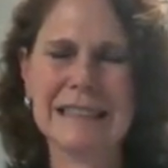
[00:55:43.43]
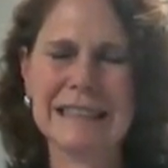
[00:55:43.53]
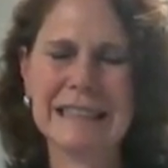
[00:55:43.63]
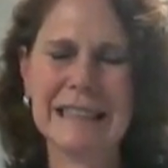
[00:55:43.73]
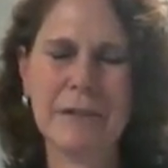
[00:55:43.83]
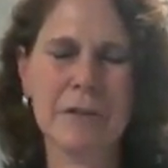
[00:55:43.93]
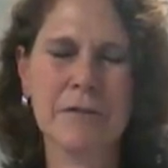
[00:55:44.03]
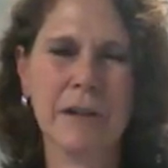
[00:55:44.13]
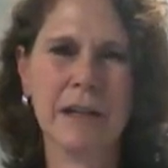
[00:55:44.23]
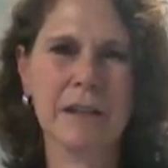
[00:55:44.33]
I always
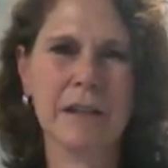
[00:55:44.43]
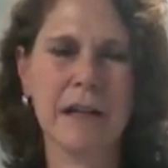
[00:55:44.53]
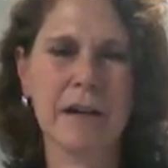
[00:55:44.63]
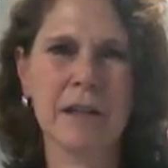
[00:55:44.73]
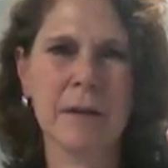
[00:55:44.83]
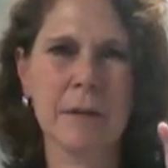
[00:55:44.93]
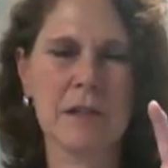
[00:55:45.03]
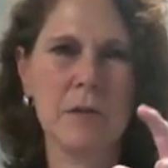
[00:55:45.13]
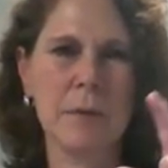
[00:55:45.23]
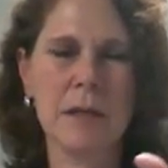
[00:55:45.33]
forget the acronym.
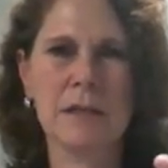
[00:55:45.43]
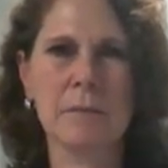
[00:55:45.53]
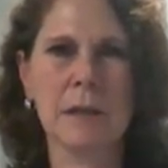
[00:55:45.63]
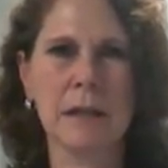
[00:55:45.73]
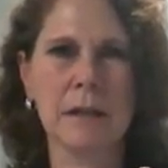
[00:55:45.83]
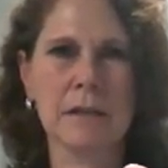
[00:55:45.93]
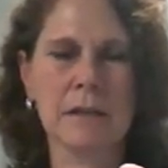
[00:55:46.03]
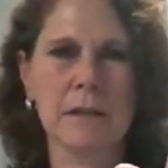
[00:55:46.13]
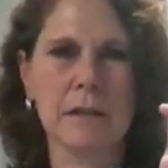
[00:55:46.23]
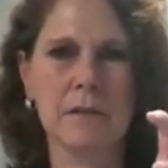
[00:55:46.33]
It's UP something. It's
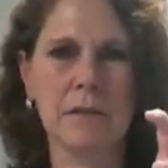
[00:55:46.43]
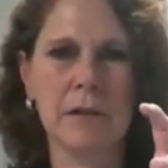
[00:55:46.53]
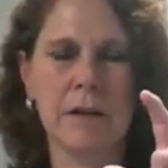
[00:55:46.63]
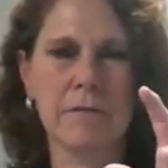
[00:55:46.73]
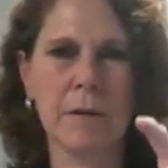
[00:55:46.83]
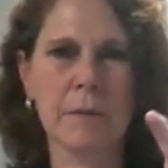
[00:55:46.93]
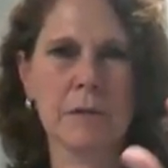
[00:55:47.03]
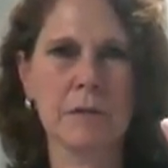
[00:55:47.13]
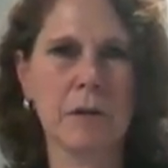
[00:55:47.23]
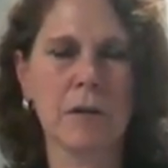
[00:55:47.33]
the United
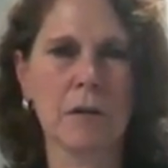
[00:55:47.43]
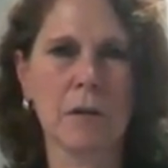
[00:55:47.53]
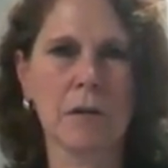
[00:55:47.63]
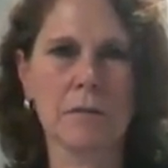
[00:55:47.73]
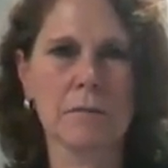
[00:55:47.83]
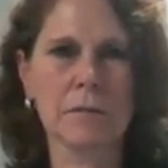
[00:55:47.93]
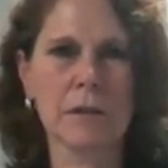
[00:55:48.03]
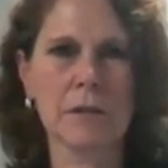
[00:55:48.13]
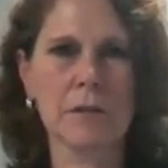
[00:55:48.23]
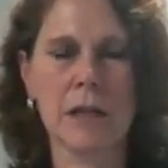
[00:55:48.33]
Pharmaceutical
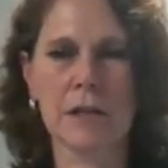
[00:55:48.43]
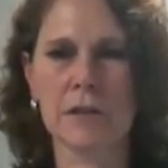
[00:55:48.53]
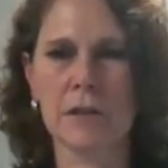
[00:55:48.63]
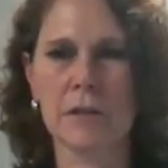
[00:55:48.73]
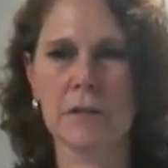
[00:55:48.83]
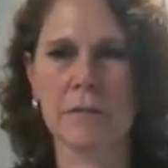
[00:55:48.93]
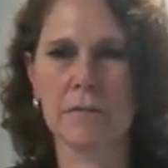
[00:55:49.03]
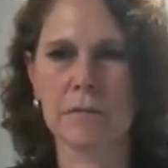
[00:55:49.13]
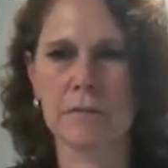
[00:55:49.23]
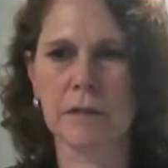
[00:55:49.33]

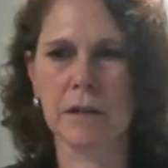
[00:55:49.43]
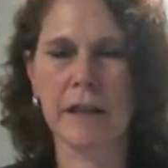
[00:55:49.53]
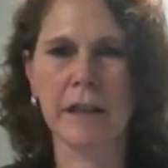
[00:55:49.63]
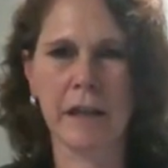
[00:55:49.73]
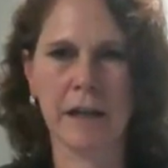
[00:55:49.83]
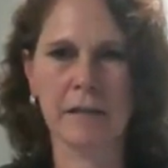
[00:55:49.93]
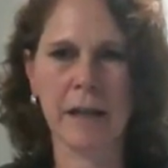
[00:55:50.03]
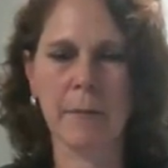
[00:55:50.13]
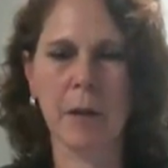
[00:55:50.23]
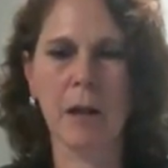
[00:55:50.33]
Association, I think,
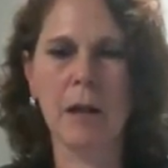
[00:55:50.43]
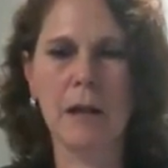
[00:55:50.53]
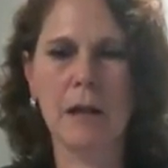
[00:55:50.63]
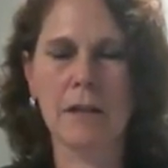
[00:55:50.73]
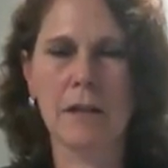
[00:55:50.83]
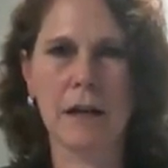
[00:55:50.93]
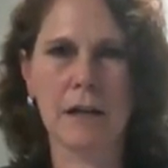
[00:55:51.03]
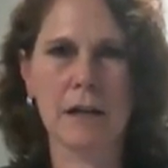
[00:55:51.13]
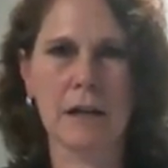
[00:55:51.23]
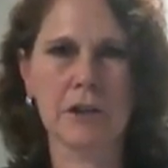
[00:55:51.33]
label
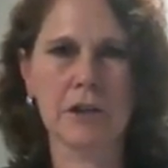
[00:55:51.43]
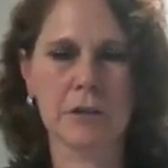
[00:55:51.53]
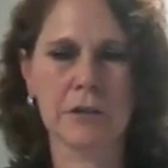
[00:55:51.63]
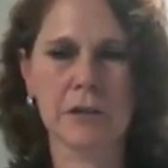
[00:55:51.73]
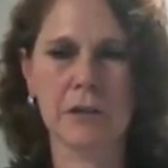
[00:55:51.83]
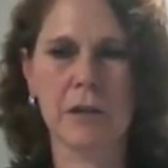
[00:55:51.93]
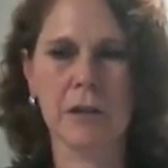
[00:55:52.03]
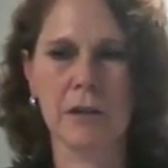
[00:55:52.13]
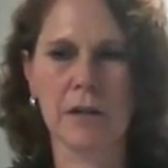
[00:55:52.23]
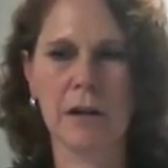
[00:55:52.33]
that assures
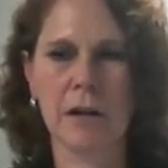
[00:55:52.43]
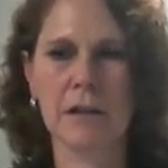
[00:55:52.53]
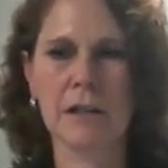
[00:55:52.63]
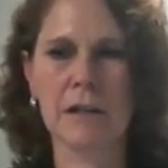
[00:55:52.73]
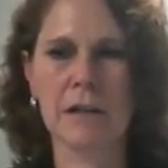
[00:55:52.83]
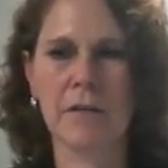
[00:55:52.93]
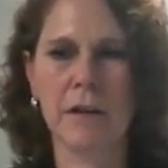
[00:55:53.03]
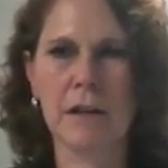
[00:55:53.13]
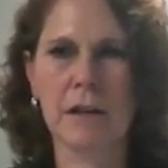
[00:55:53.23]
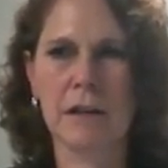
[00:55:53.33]
the content of
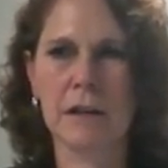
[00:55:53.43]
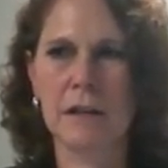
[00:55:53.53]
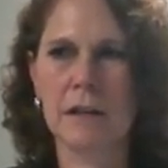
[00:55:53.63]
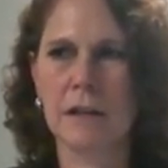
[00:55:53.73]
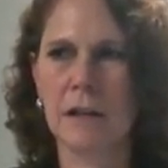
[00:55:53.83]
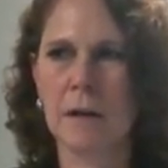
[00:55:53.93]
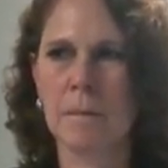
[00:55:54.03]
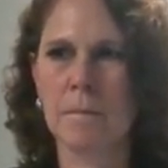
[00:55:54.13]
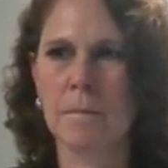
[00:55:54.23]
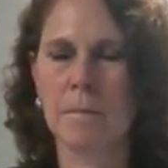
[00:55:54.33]
it.
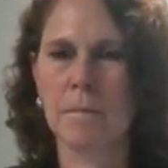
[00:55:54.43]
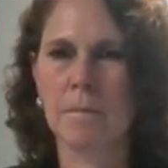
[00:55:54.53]
And